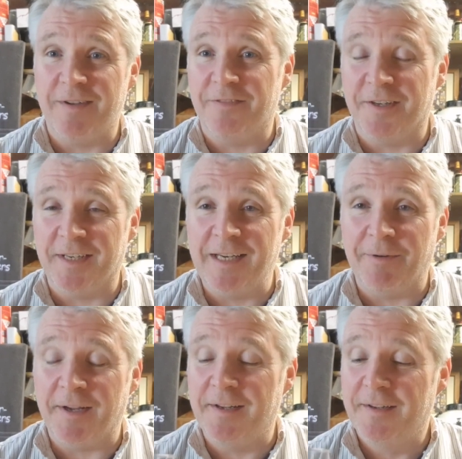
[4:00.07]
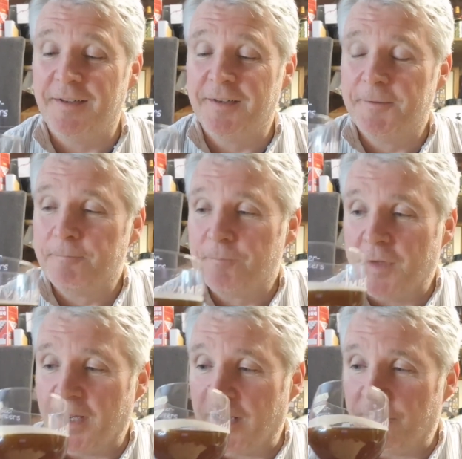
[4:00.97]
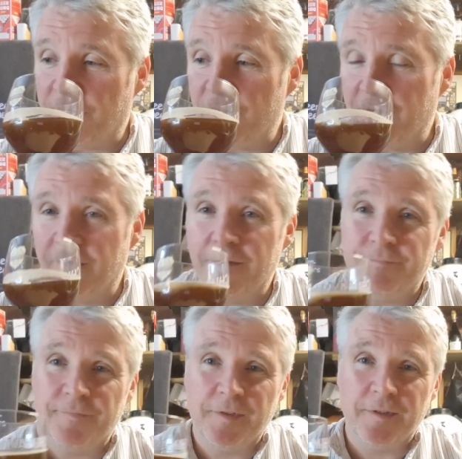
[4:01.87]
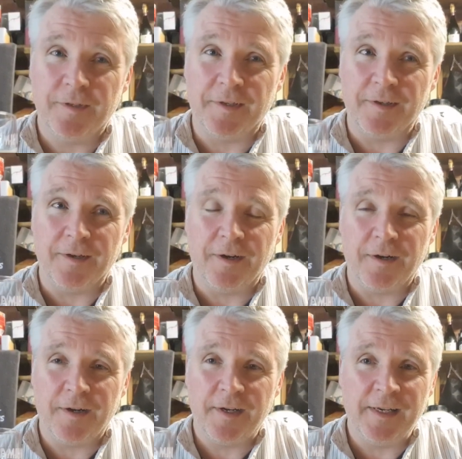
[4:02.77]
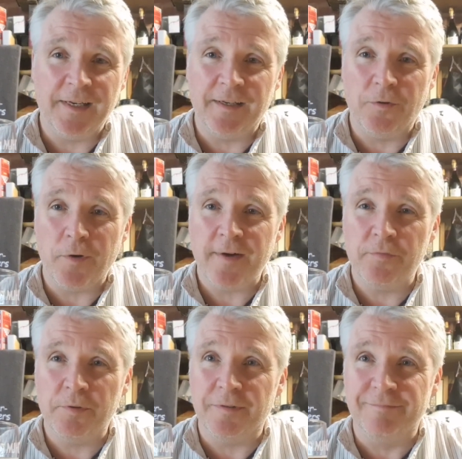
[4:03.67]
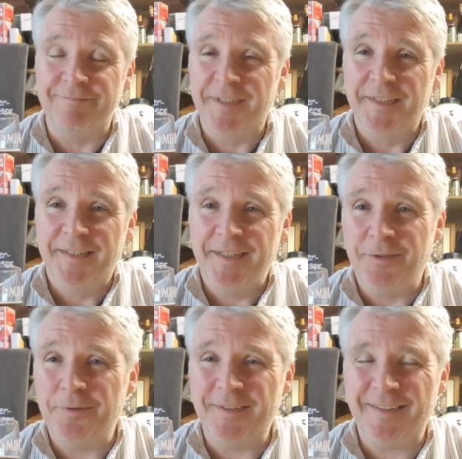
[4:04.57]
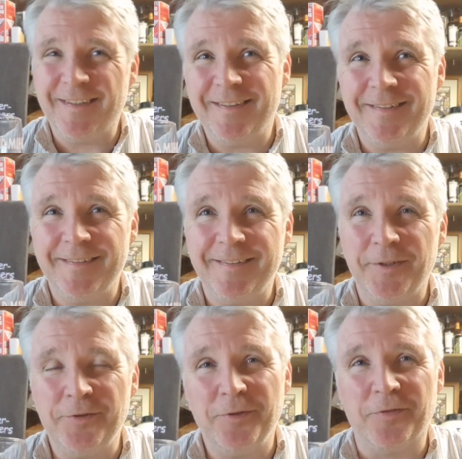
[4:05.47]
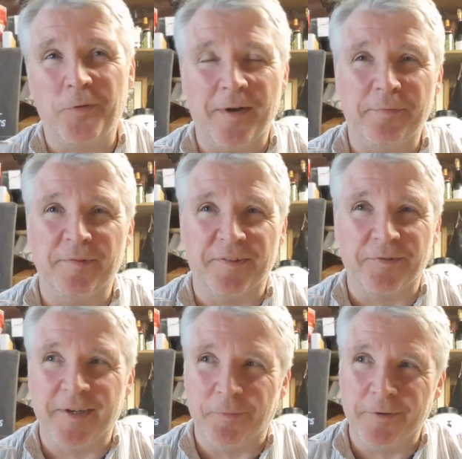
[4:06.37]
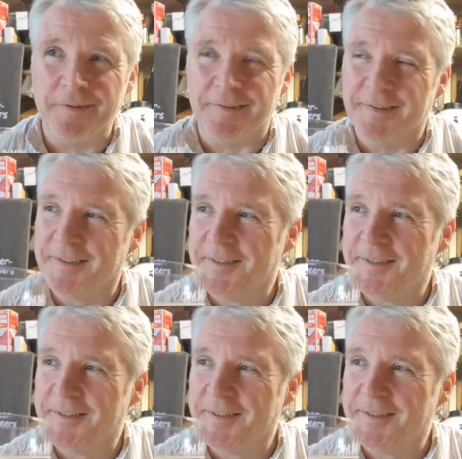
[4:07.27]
I find anyway. Like highly quaffable. I'm not sure if quaffable is the right word.